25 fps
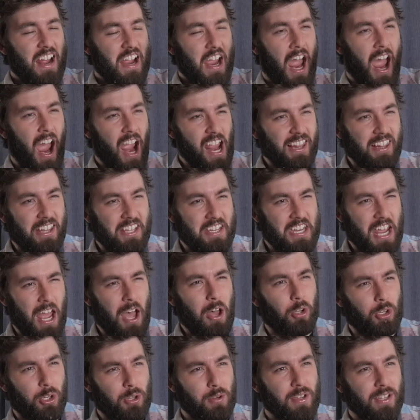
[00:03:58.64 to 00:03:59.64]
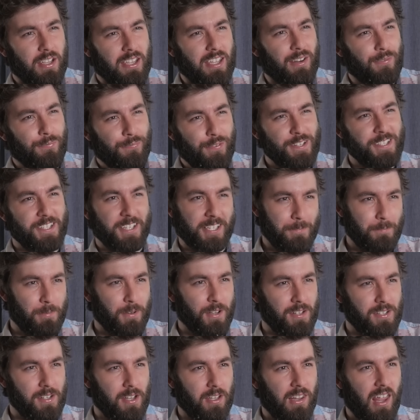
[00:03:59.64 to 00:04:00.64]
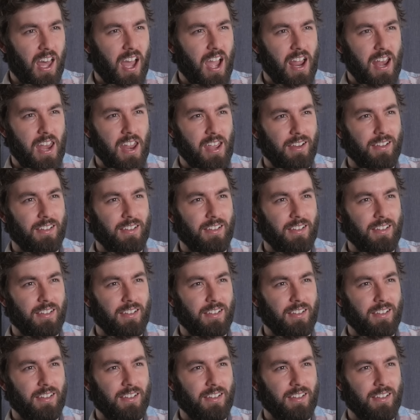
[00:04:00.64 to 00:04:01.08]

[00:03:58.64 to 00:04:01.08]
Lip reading: I highly doubt you can get physics books online.